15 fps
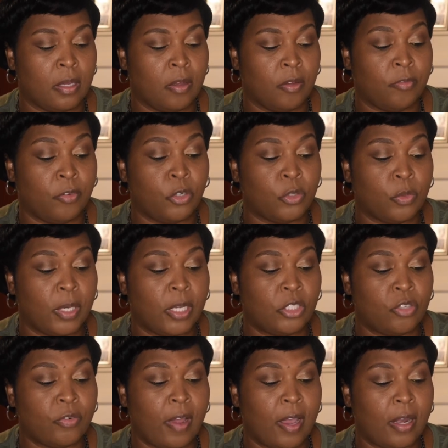first when I
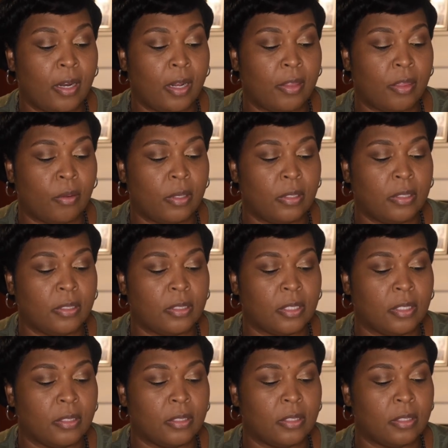tried it, I thought this
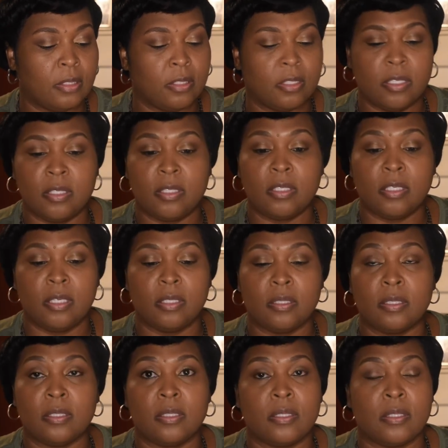consistency
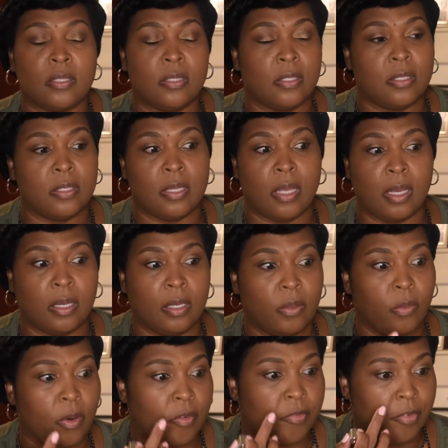is not going to
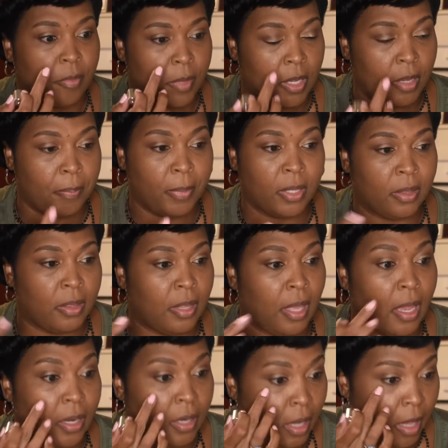work for me, but
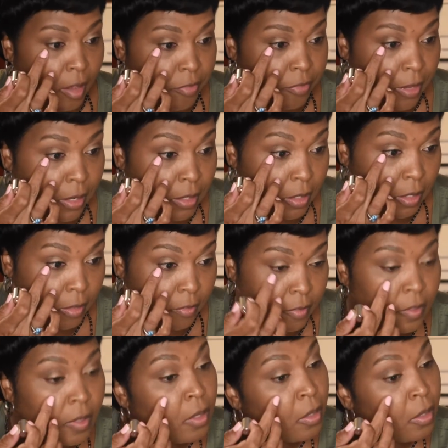then I fell in love.